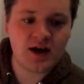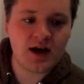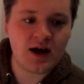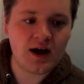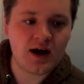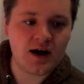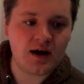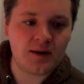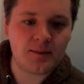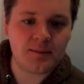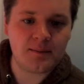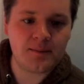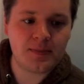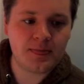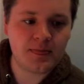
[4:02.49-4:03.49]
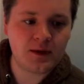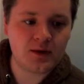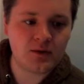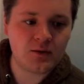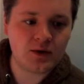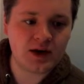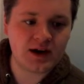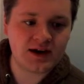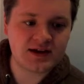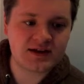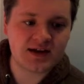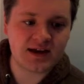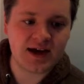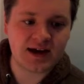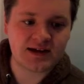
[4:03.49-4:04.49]
we're going to
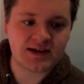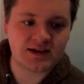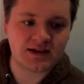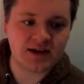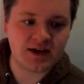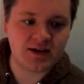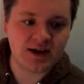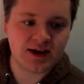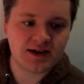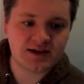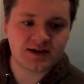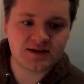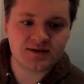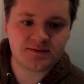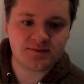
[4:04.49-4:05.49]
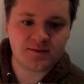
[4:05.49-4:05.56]
select lyrics.